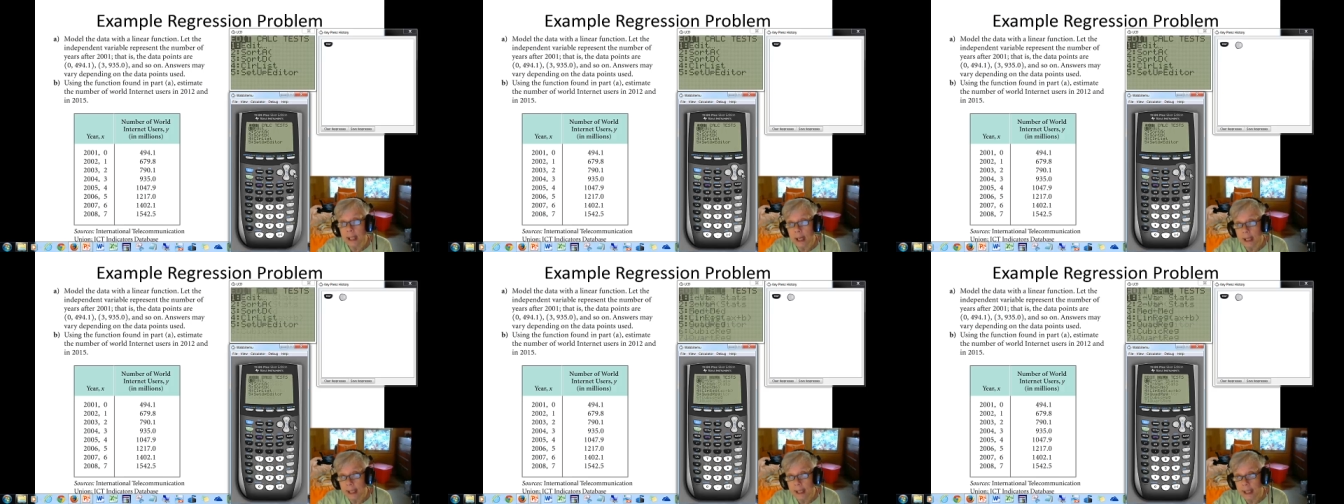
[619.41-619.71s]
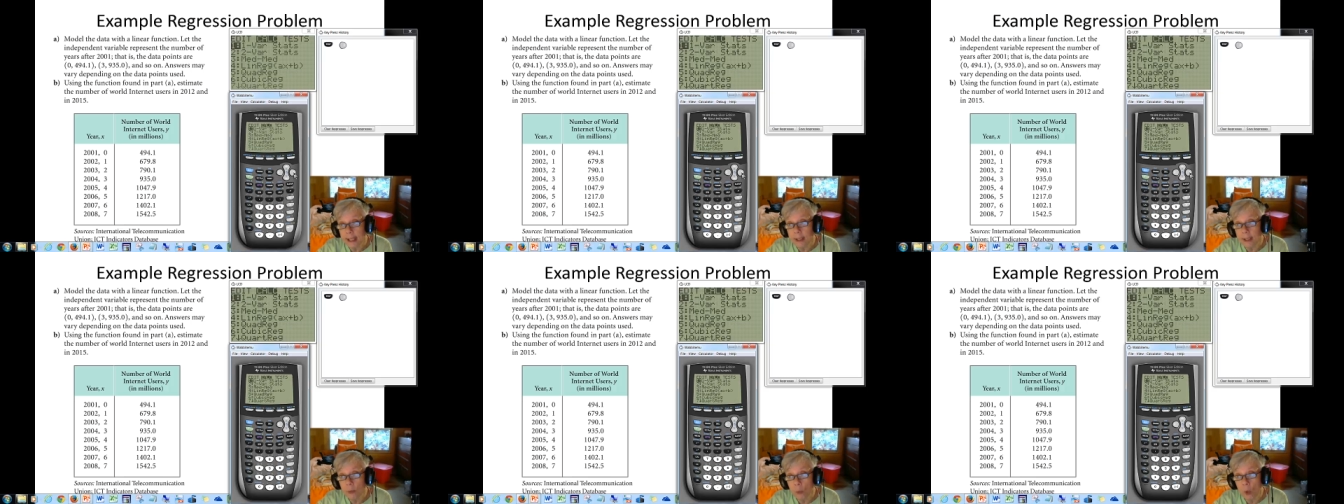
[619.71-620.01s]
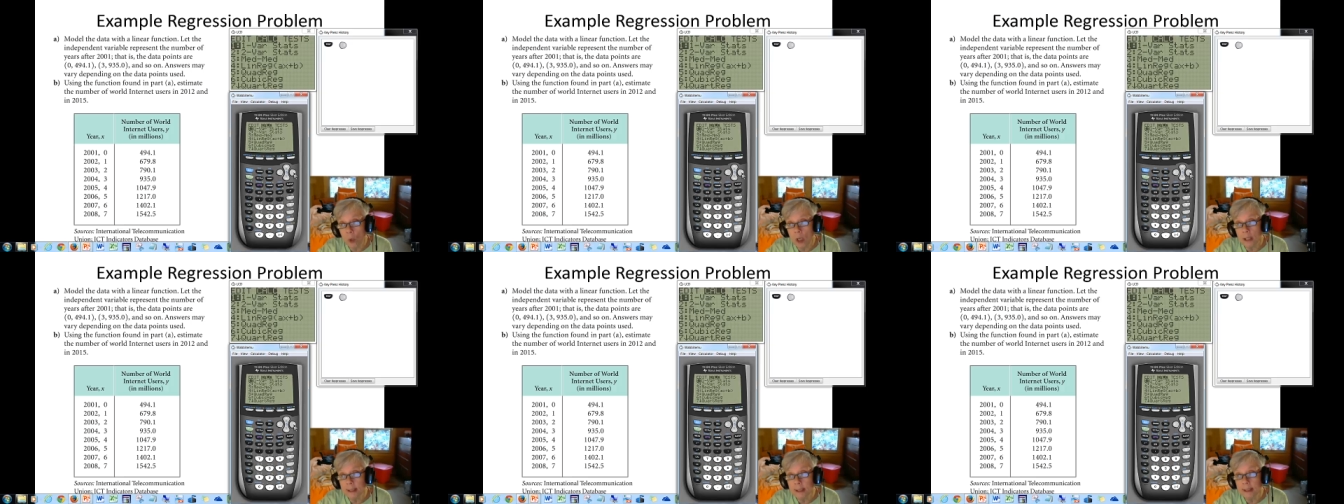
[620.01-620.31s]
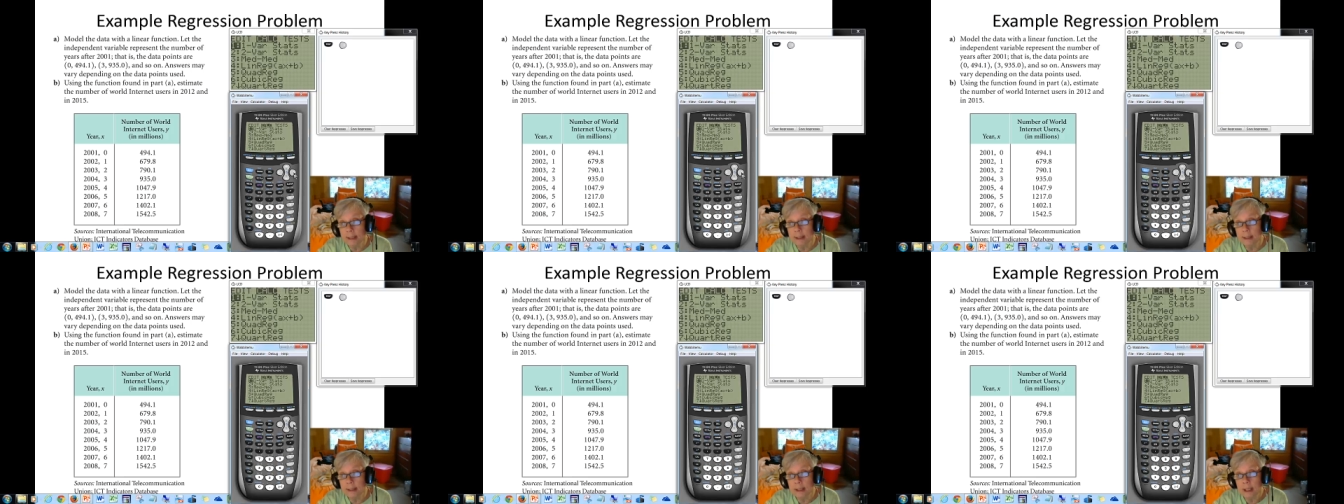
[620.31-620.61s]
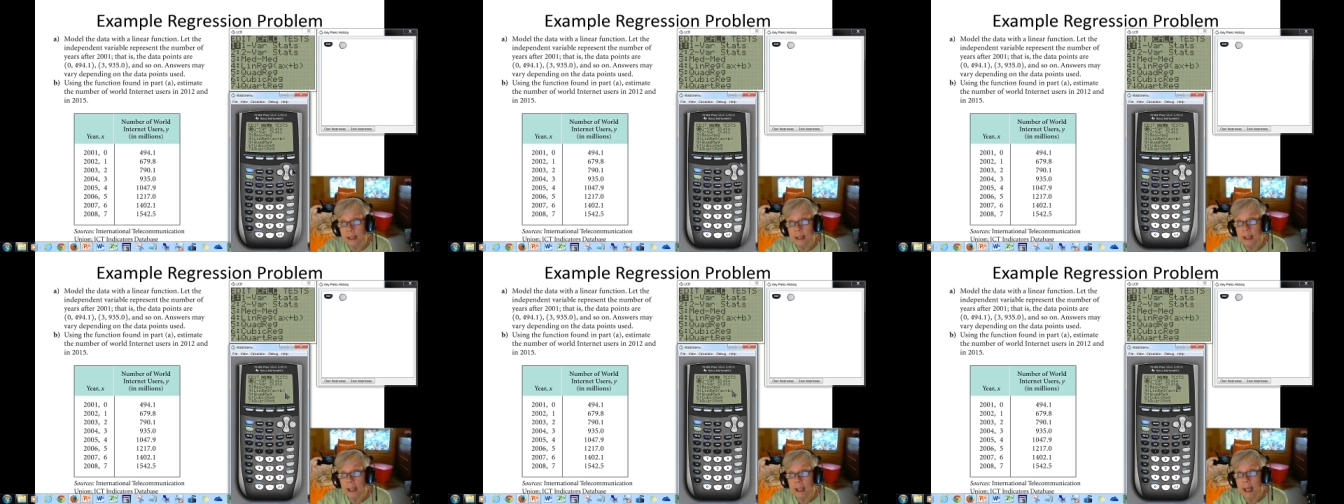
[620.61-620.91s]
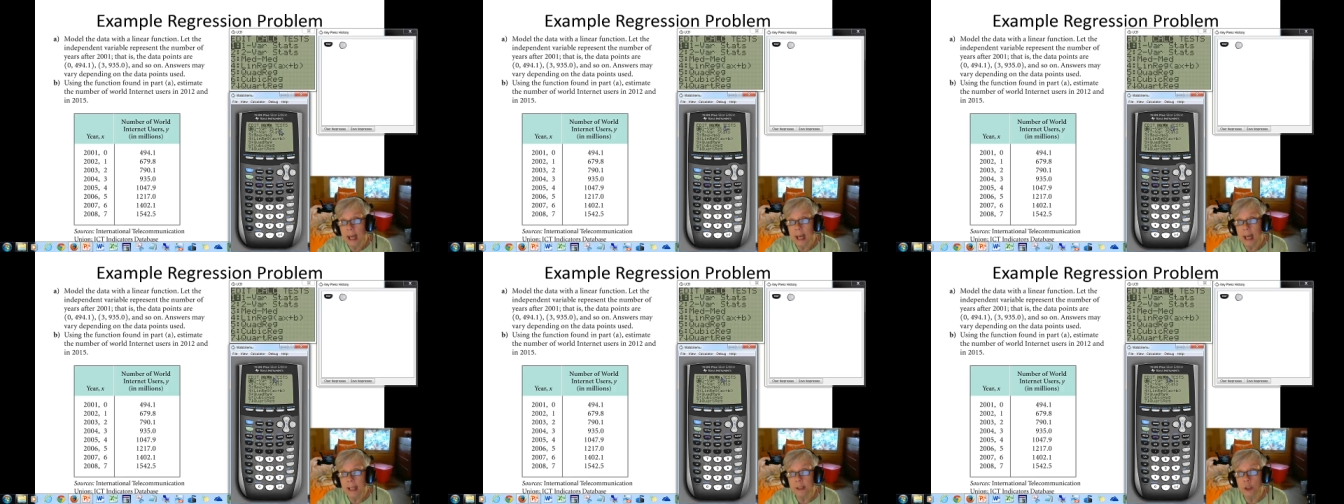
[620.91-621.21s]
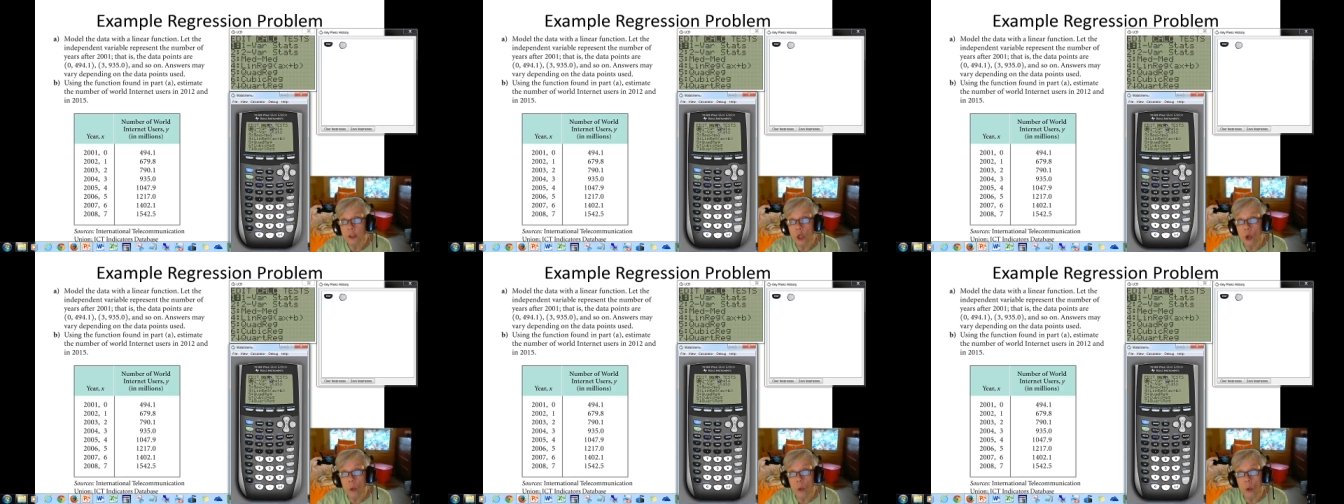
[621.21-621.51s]
hit it once,
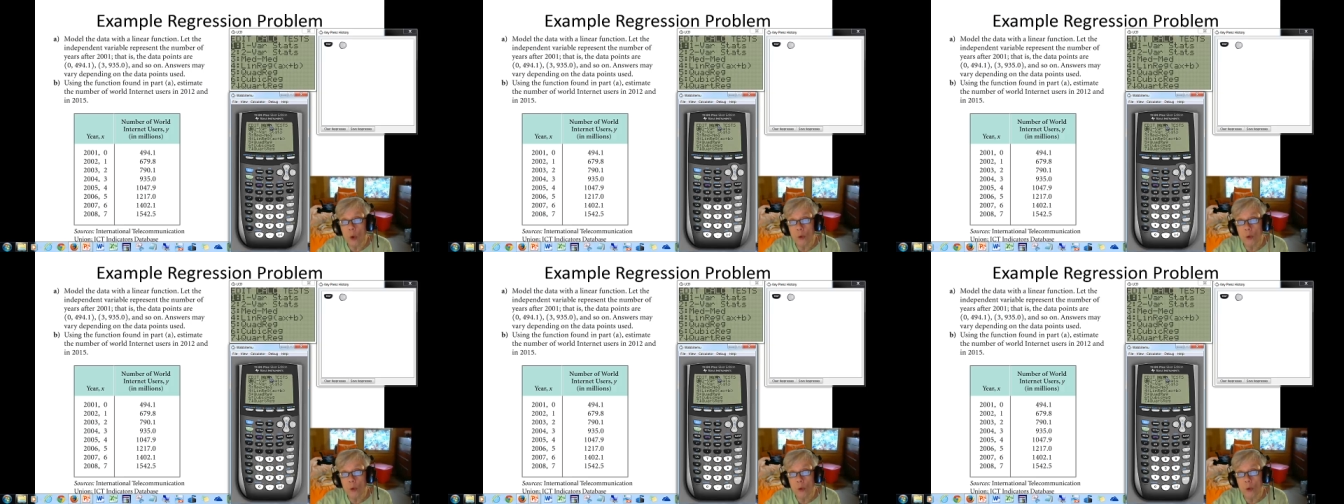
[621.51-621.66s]
and go